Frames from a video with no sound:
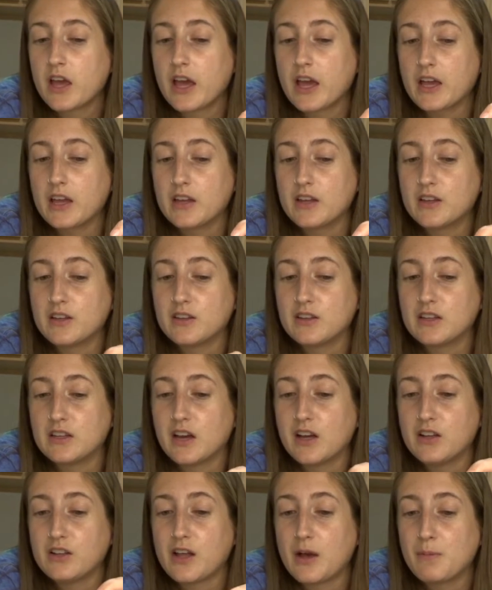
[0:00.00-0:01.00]
And
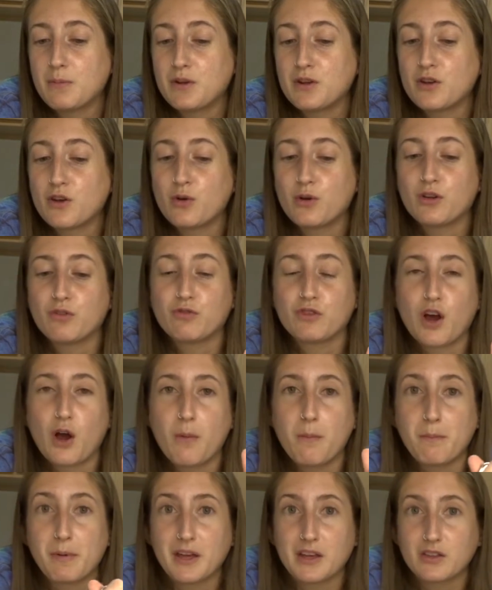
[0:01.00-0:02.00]
yeah, let me know if y'all
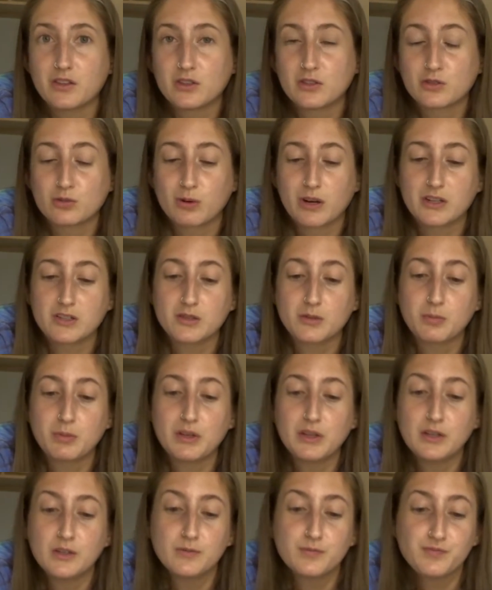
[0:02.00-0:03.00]
make this
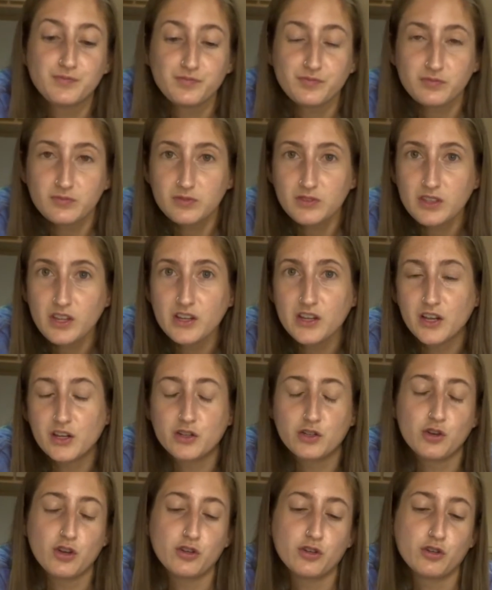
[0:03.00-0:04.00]
recipe. And
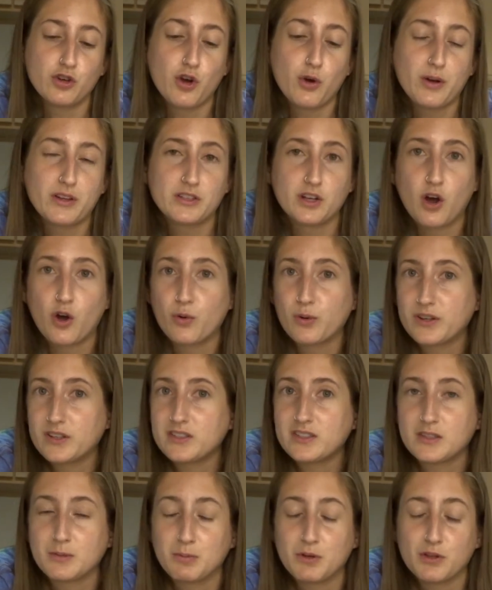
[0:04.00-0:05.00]
you know, as
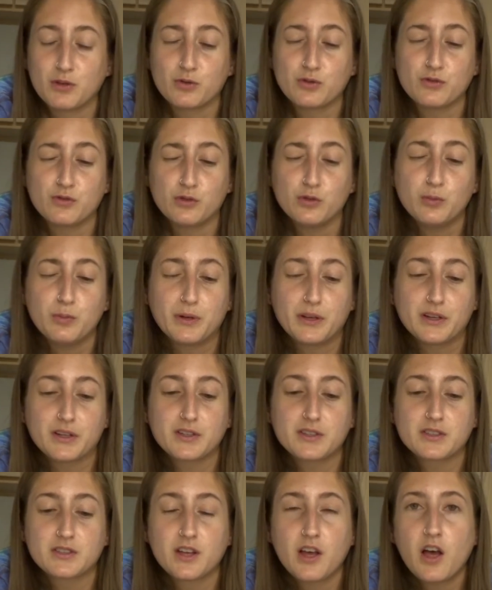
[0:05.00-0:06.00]
always, send me those food
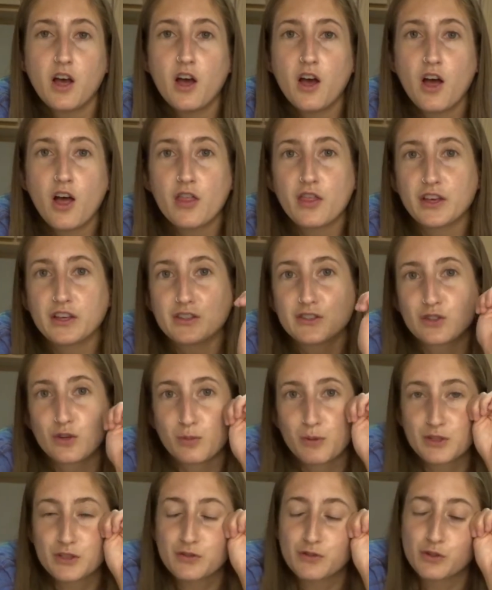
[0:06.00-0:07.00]
pics. Thanks so
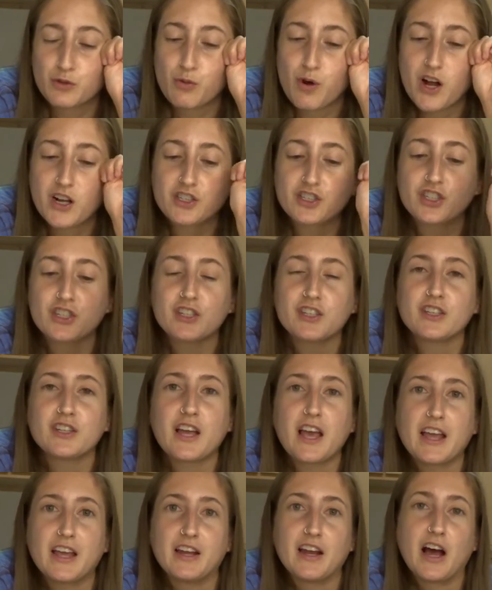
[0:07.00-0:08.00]
much for watching,
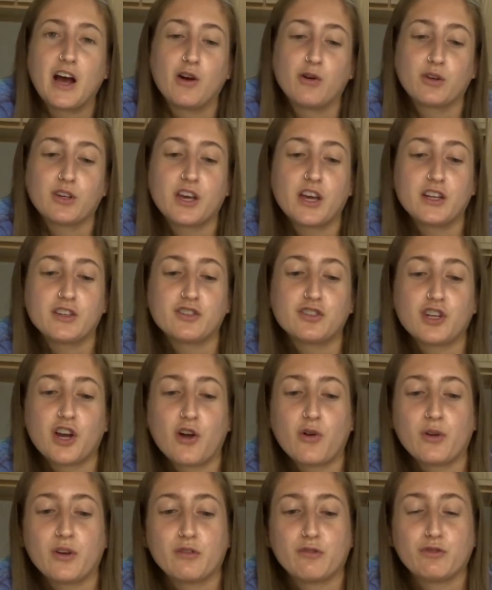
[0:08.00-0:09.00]
and I'll catch
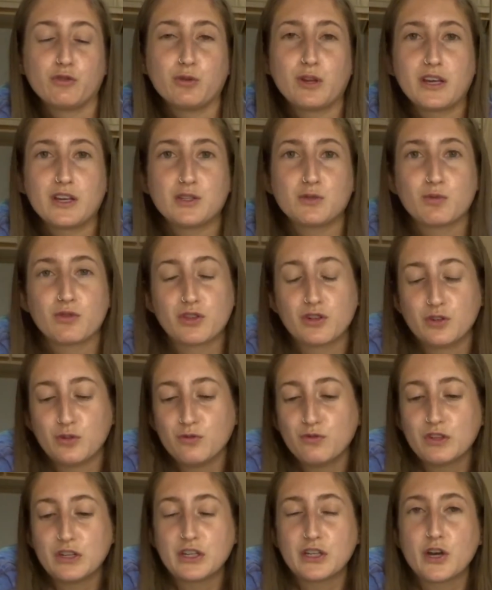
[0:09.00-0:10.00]
y'all in a few days with a new
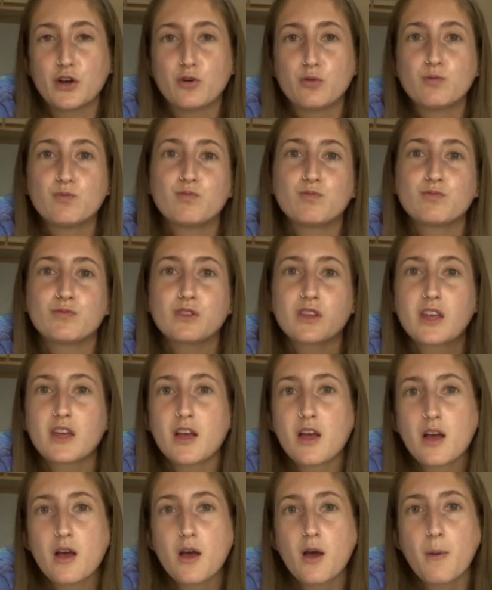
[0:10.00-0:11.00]
video.
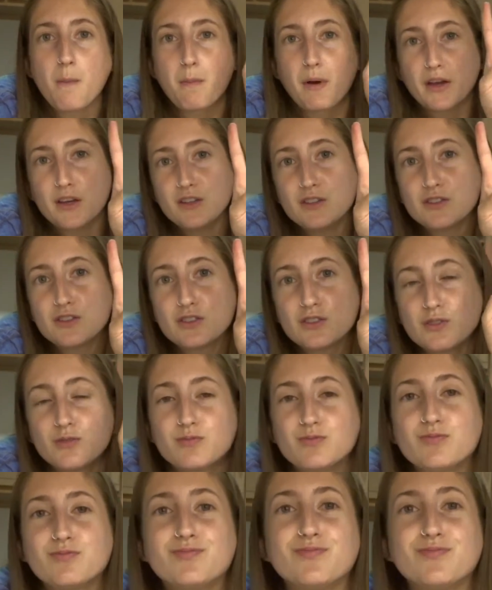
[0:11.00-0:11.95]
Peace.